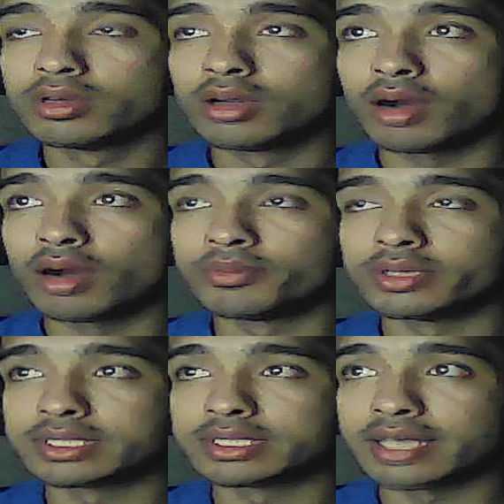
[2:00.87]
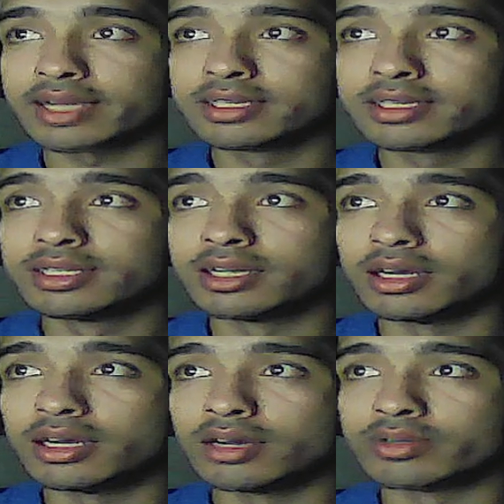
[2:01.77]
of the stack,
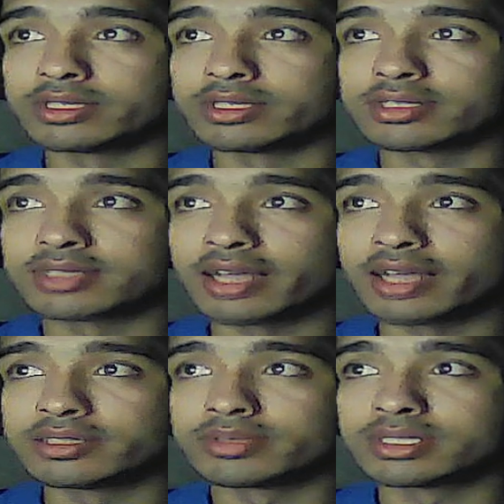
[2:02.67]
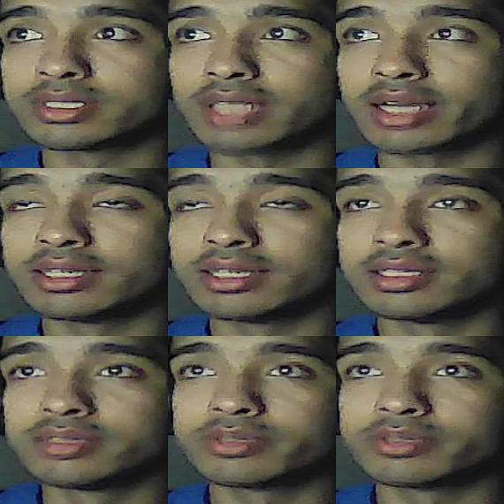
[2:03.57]
what is the size of the stack.
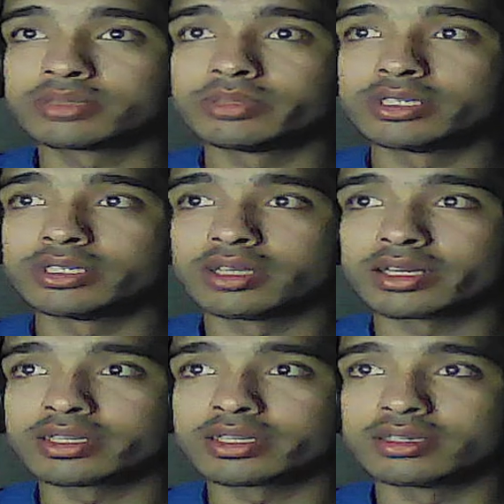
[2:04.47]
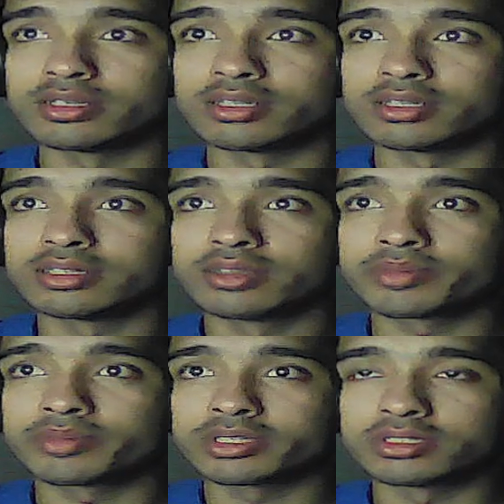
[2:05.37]
This must be like these
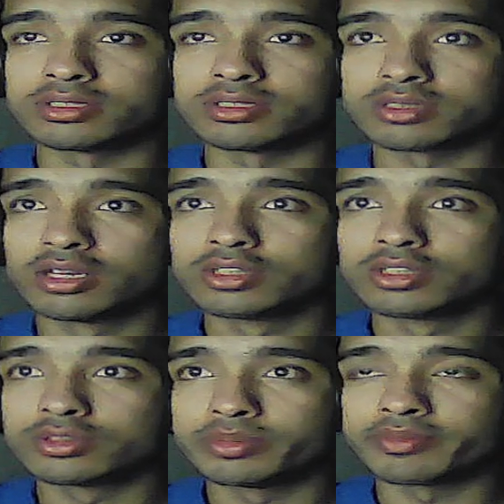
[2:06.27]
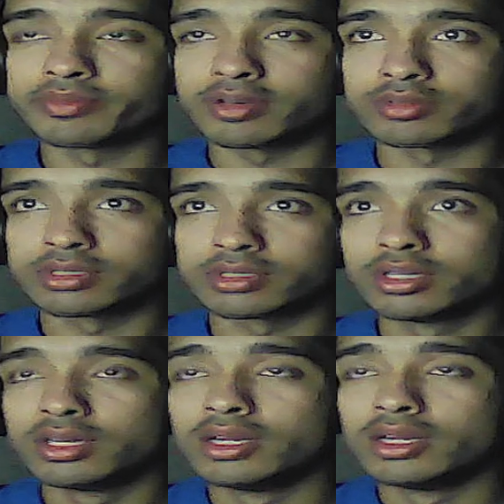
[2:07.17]
operations should be followed.
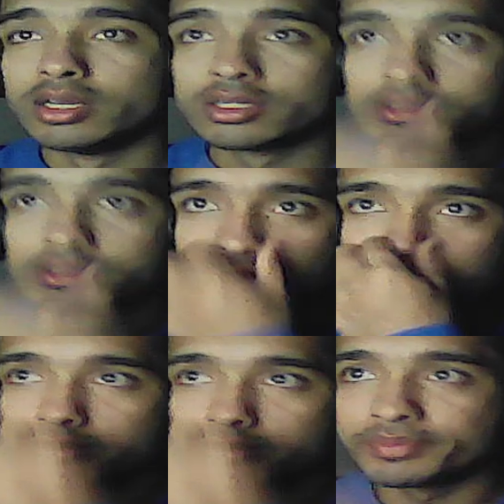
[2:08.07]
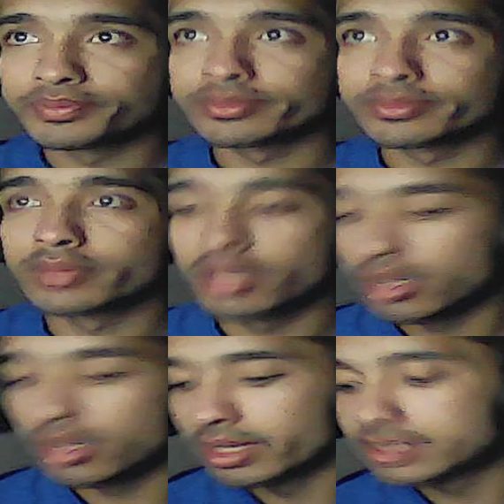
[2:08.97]
So
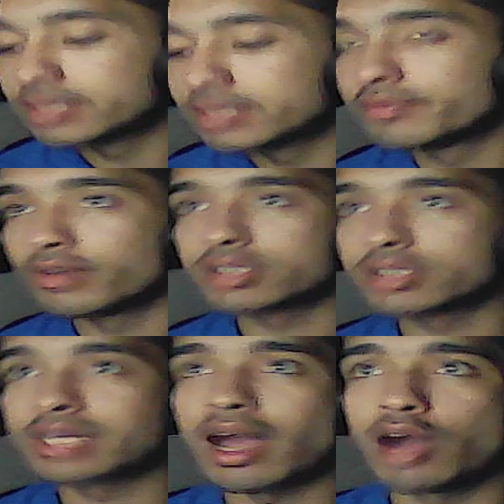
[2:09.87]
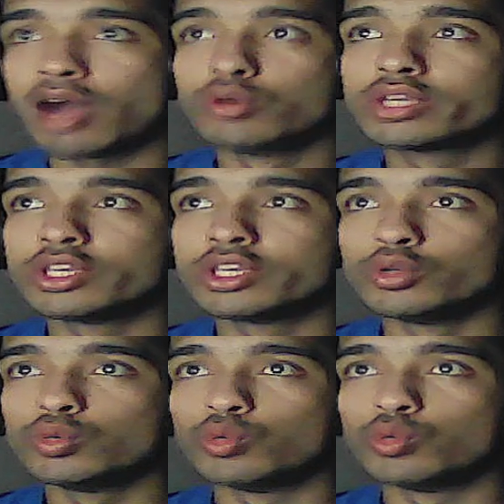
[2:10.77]
let's see first how queue
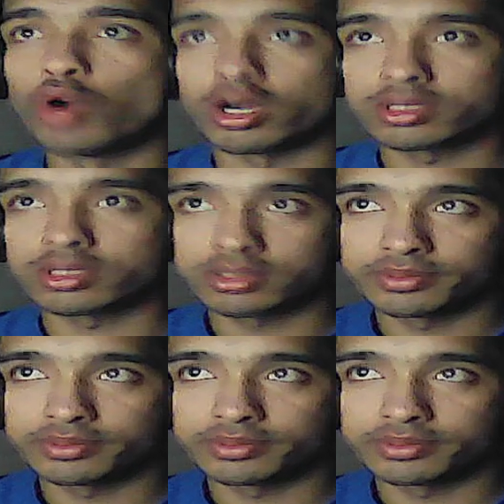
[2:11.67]
works.